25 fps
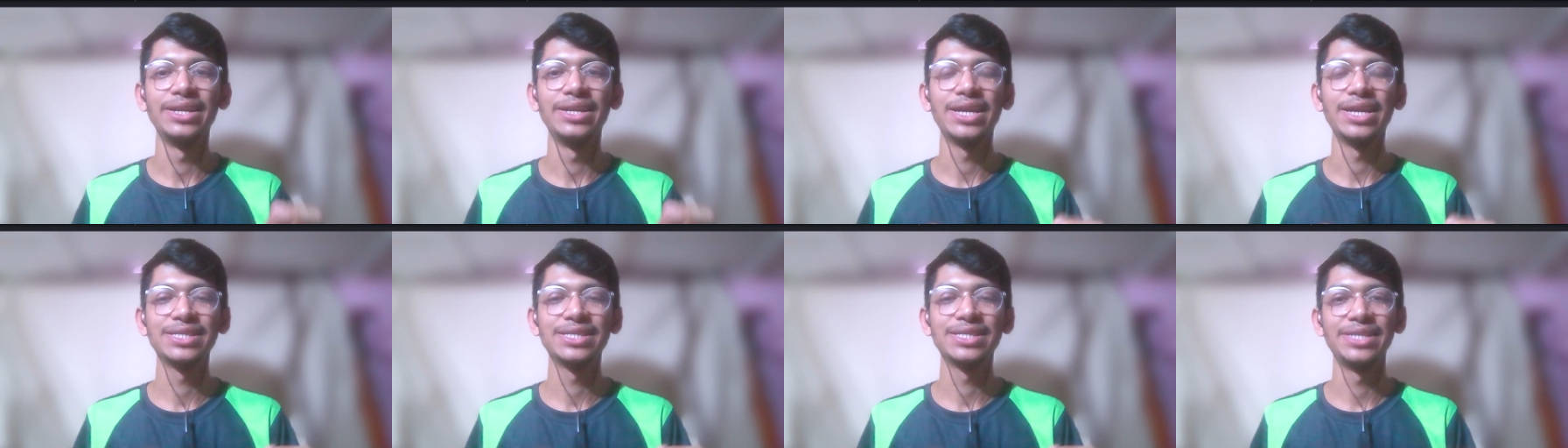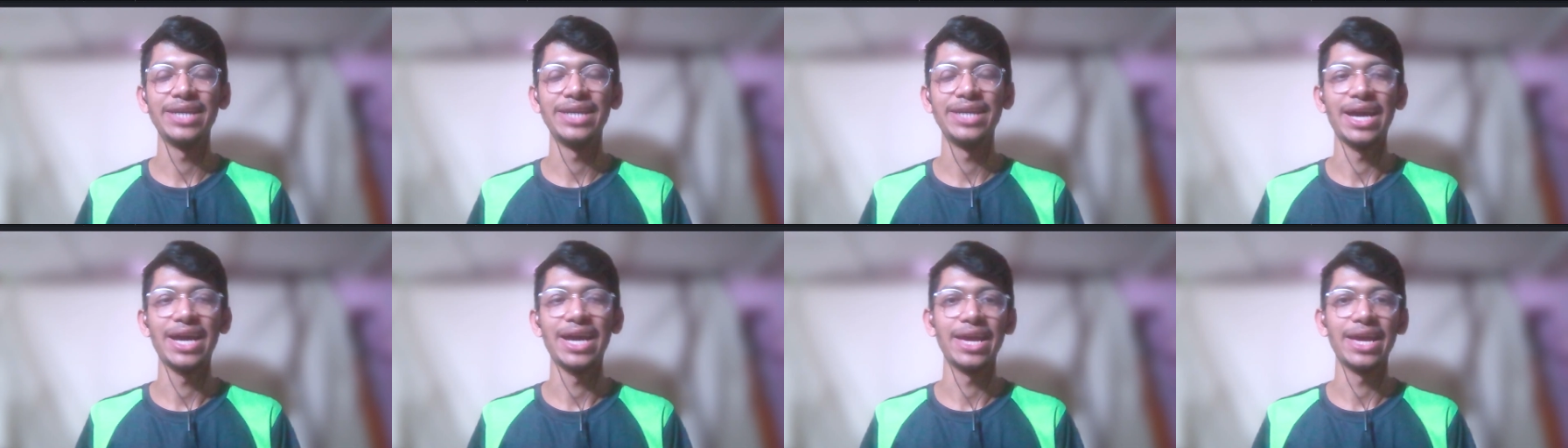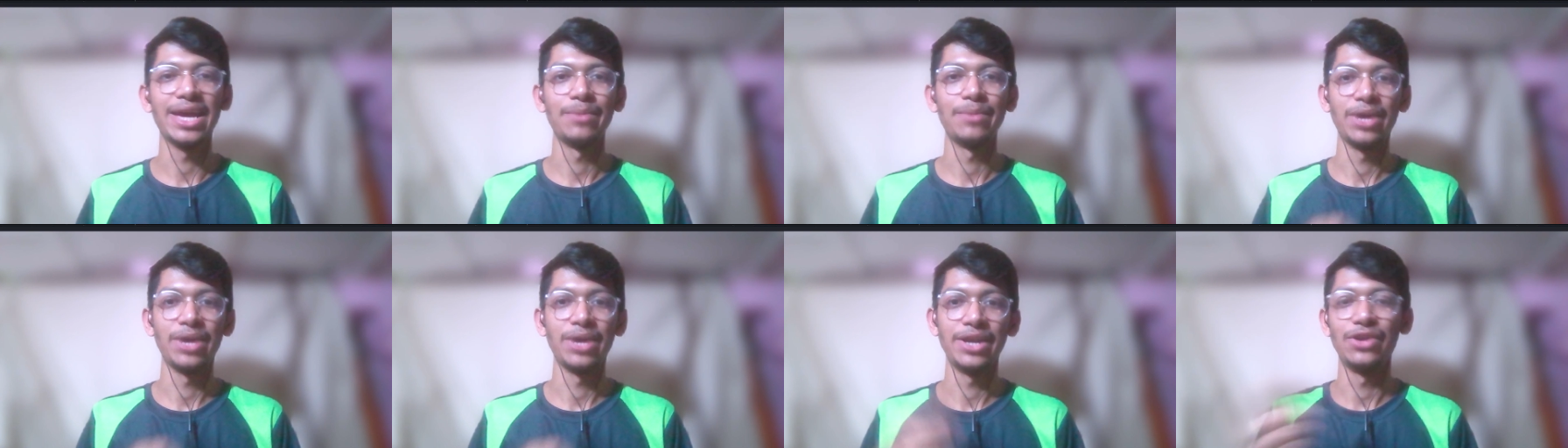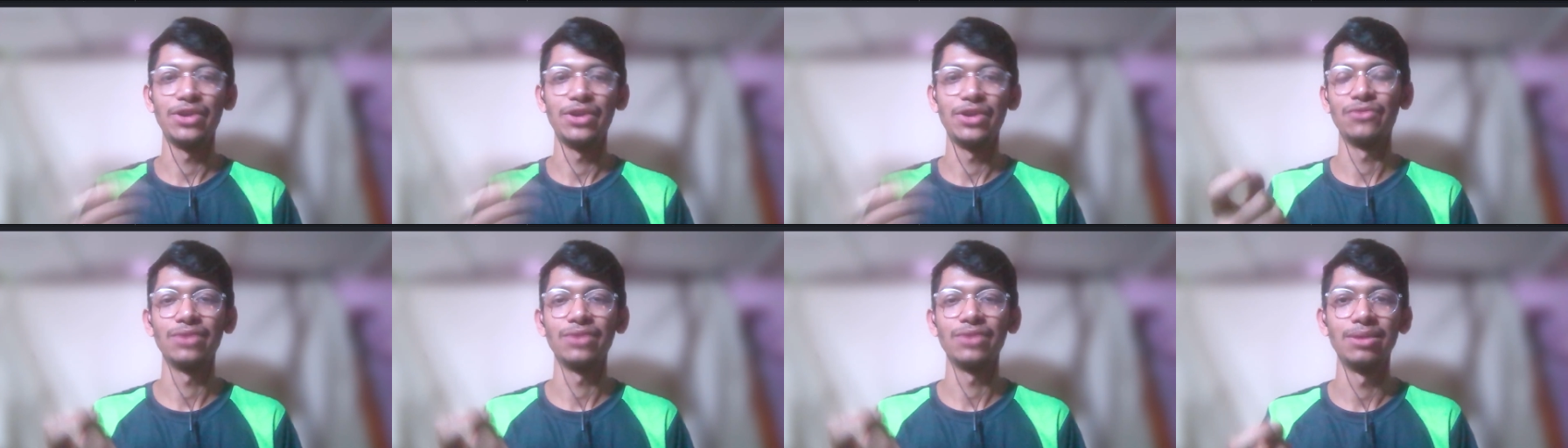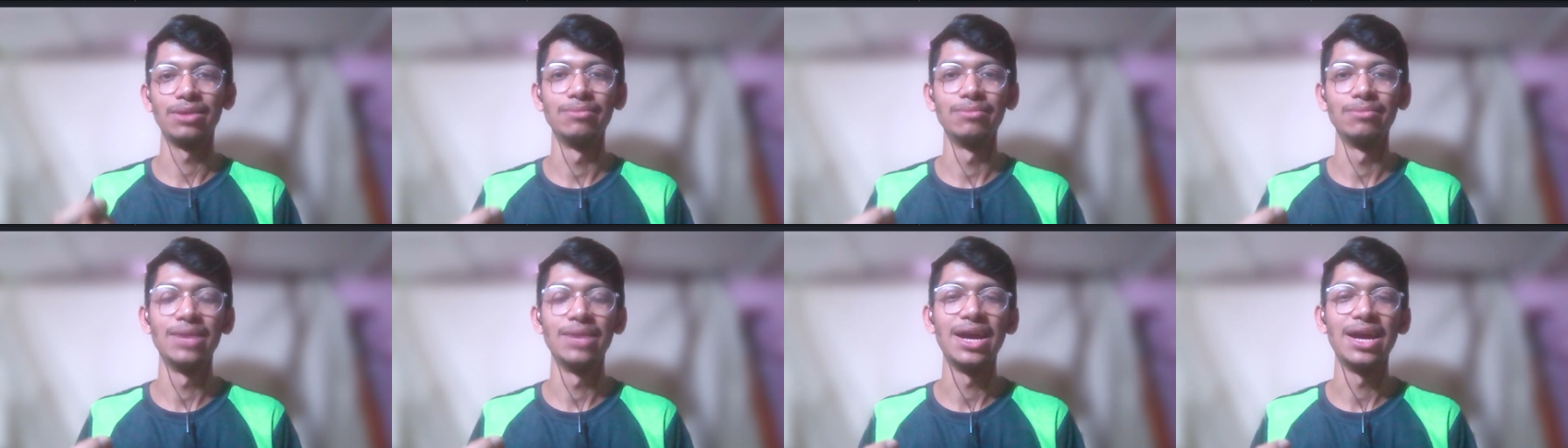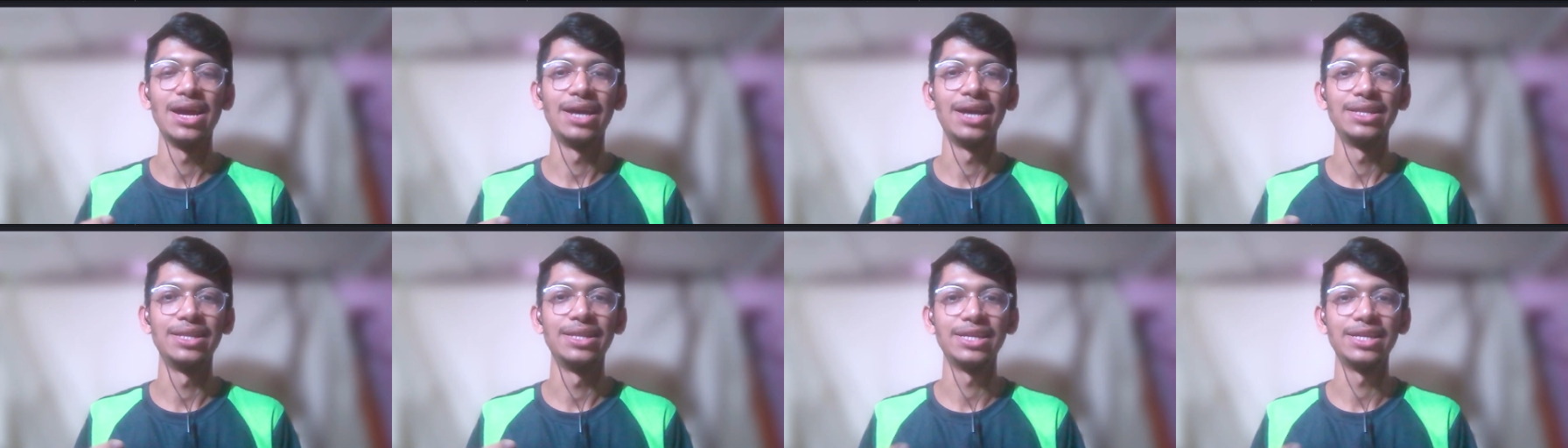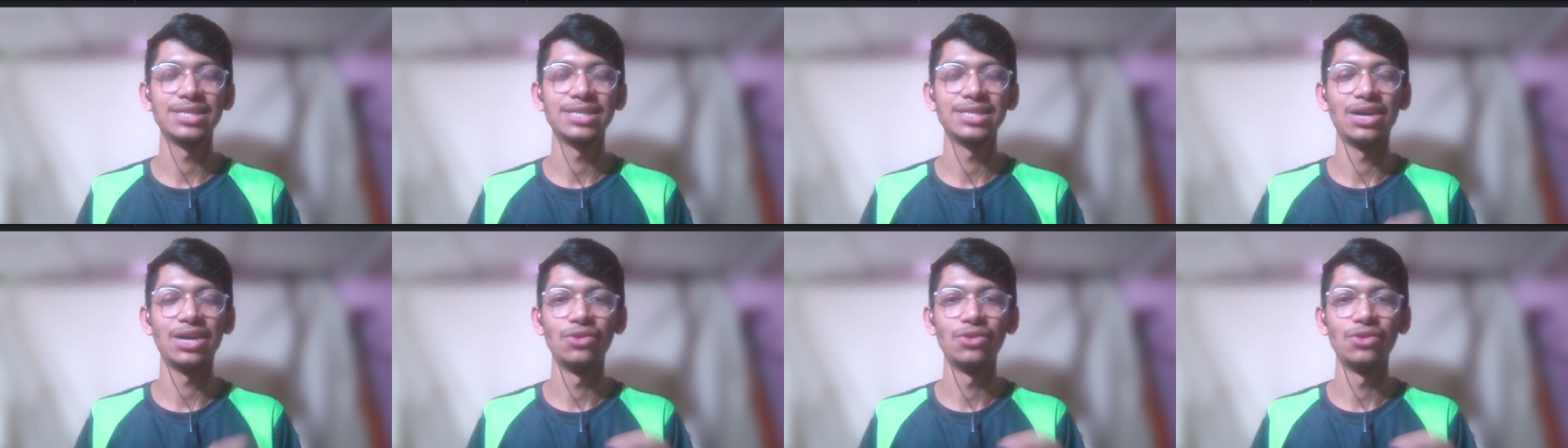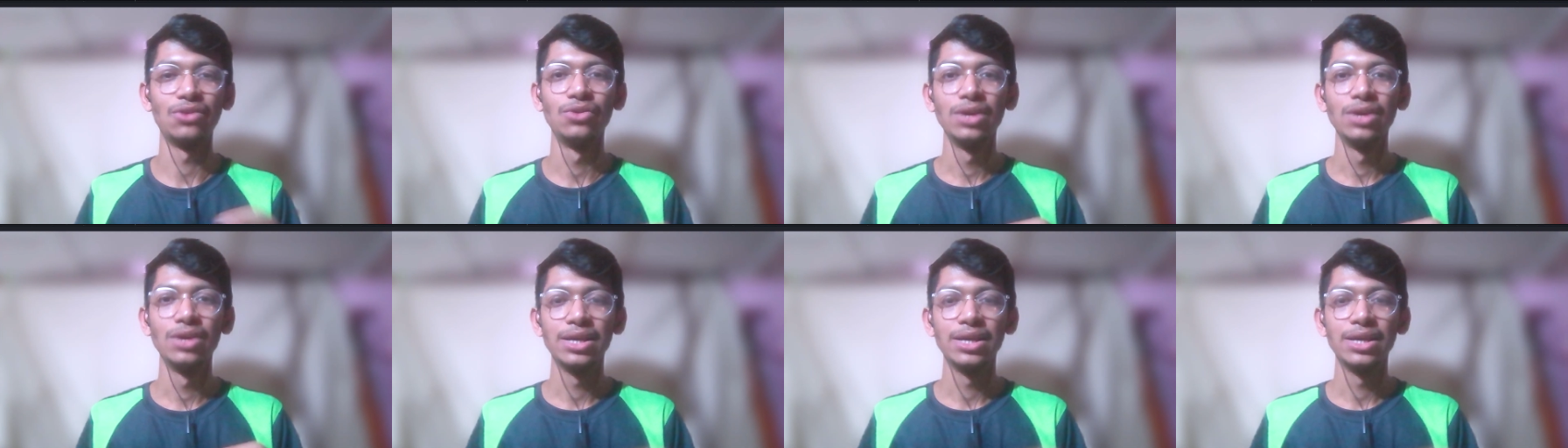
next day I am ahead of him, and that's how